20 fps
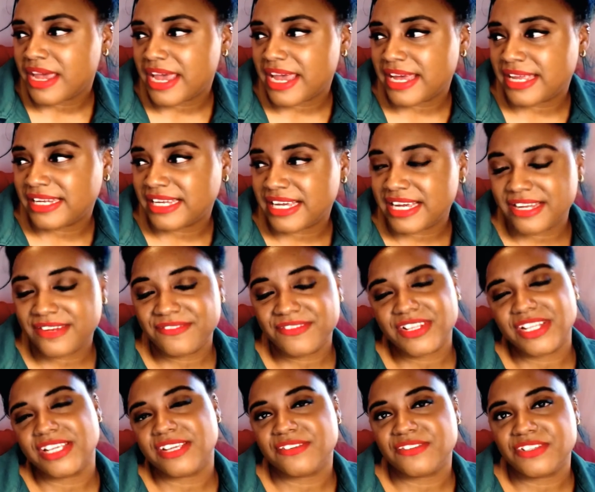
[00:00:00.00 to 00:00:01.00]
and I kind of
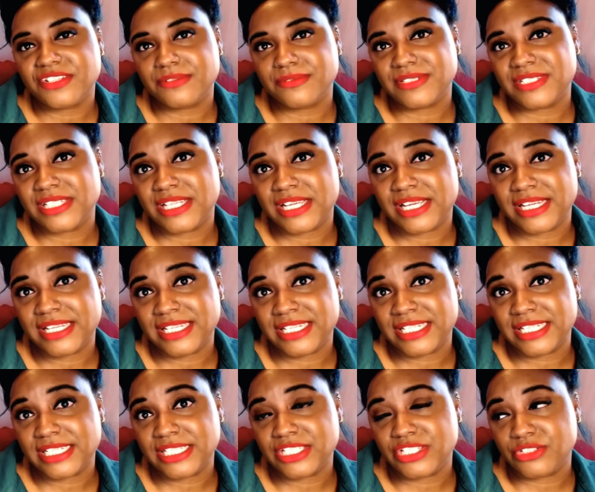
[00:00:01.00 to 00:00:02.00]
felt like if she was saying I
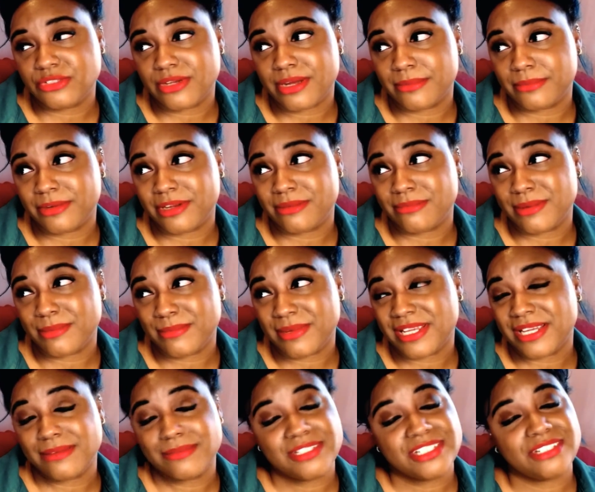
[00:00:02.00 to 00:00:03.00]
needed to upgrade my
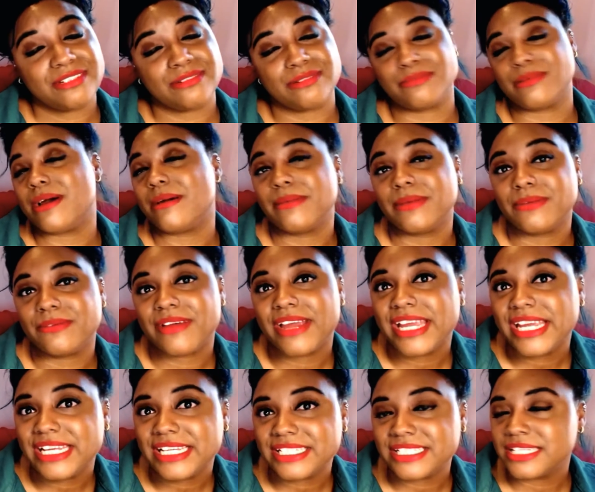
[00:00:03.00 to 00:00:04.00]
makeup, that she was probably
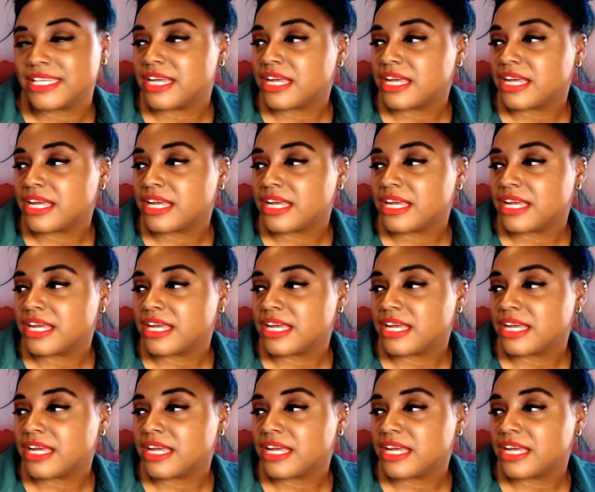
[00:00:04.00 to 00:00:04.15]
right.